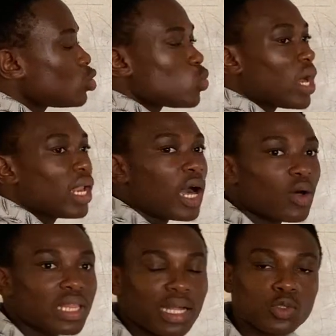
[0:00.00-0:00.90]
to
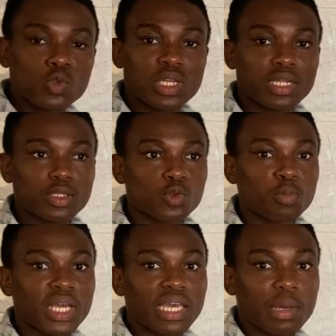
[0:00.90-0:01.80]
allow that student to
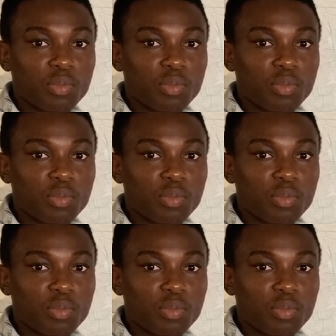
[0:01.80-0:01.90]
make a